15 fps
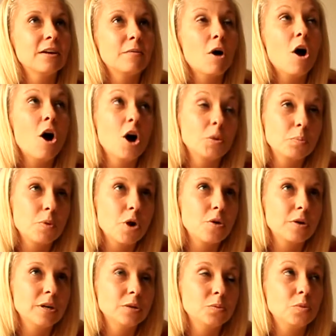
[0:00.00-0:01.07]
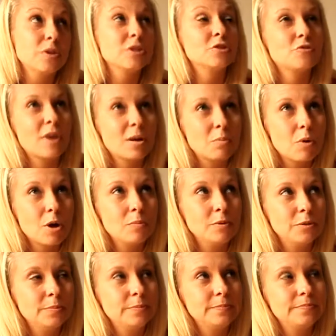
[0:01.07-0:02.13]
heartbroken with a drug
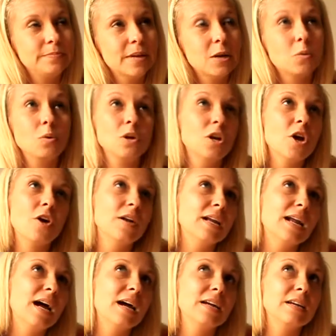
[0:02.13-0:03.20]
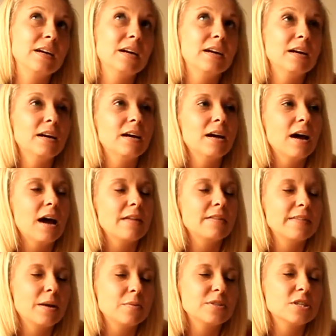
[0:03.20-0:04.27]
problem and all alone, and I
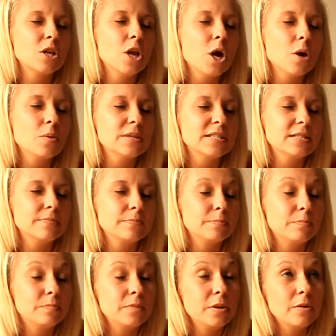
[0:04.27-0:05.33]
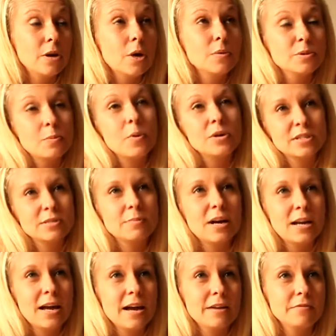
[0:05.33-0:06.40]
think that was the lowest point in
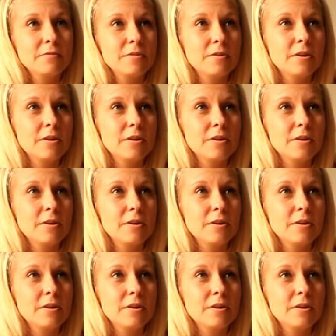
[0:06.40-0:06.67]
my life.